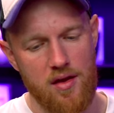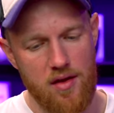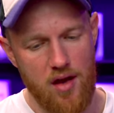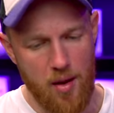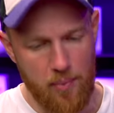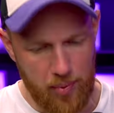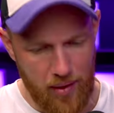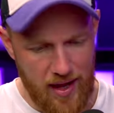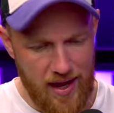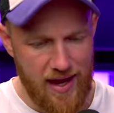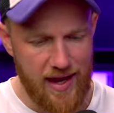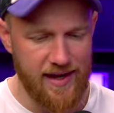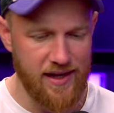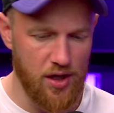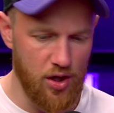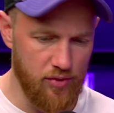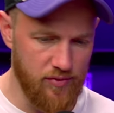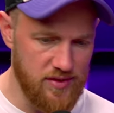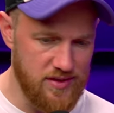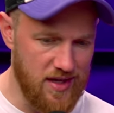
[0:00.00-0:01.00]
applied
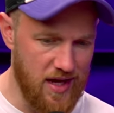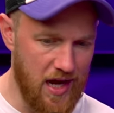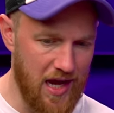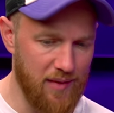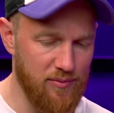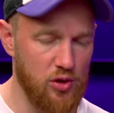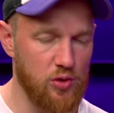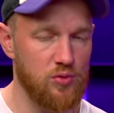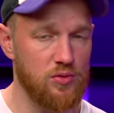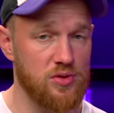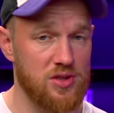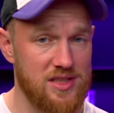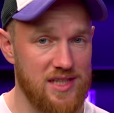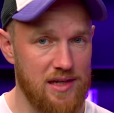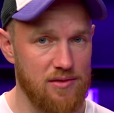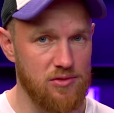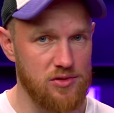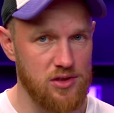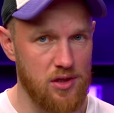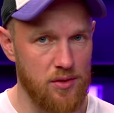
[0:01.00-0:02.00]
over time, you will
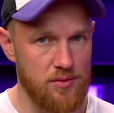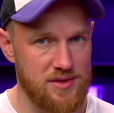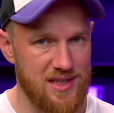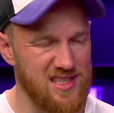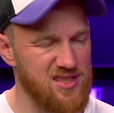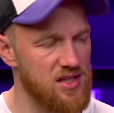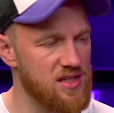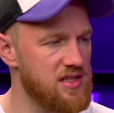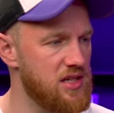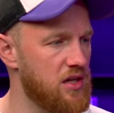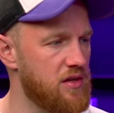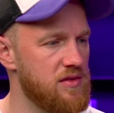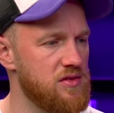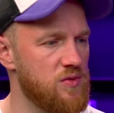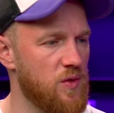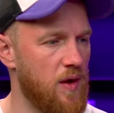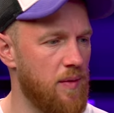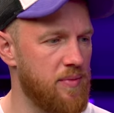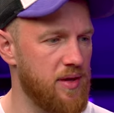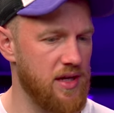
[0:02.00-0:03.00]
see results. As you can see on our
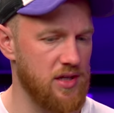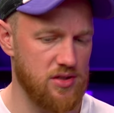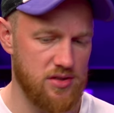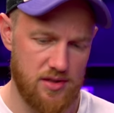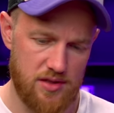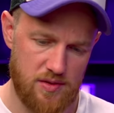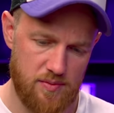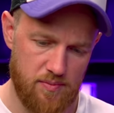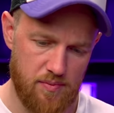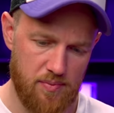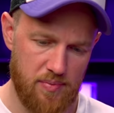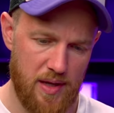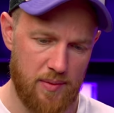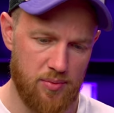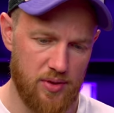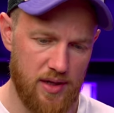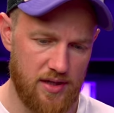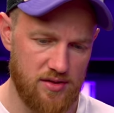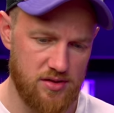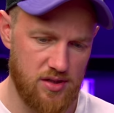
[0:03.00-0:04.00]
Instagram page, there's
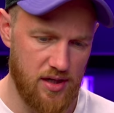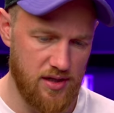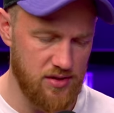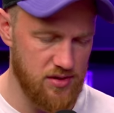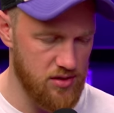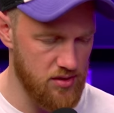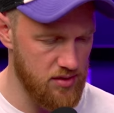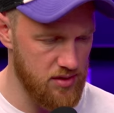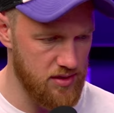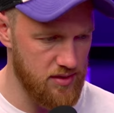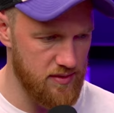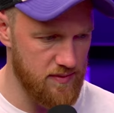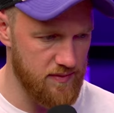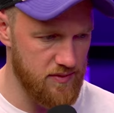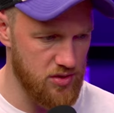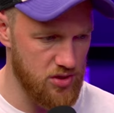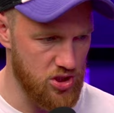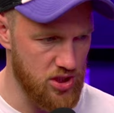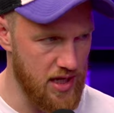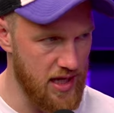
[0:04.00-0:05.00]
people now starting to
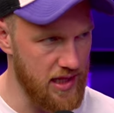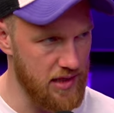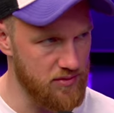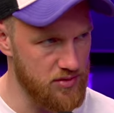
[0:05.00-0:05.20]
share their